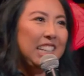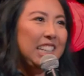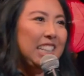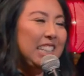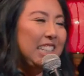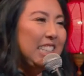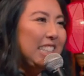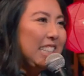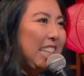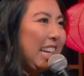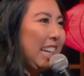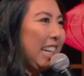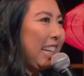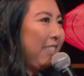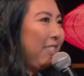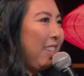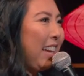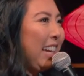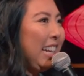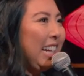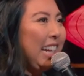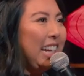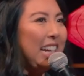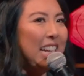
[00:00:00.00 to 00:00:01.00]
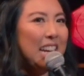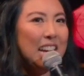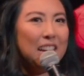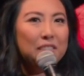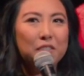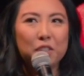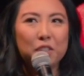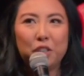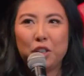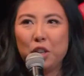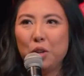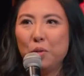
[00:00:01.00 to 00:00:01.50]
It's like, if I can't
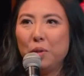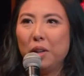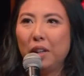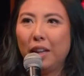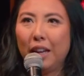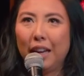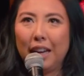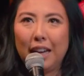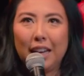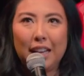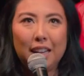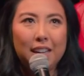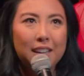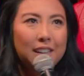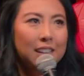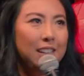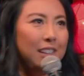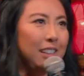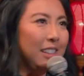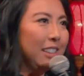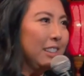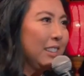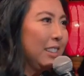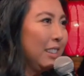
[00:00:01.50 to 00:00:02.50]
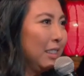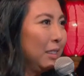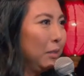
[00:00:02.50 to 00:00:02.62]
have her, no one can.